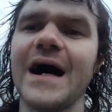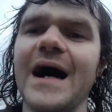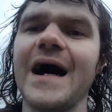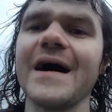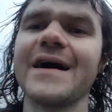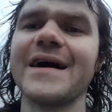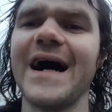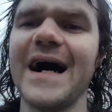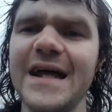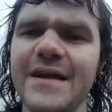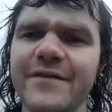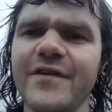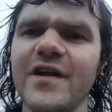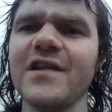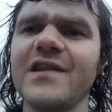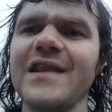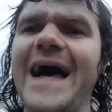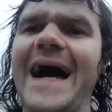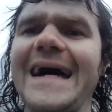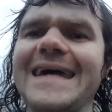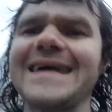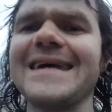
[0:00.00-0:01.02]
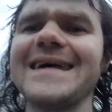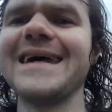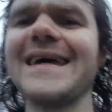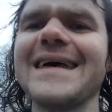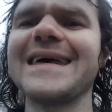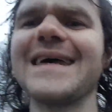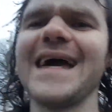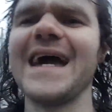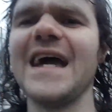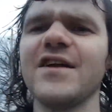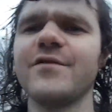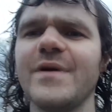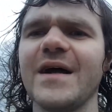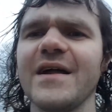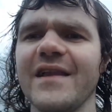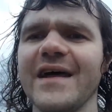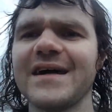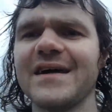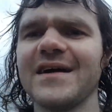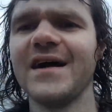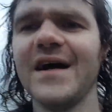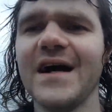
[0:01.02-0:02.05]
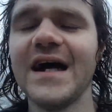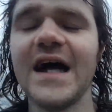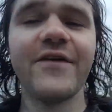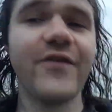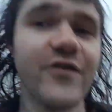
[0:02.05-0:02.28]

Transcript: a kind of a lacking engagement. Like, if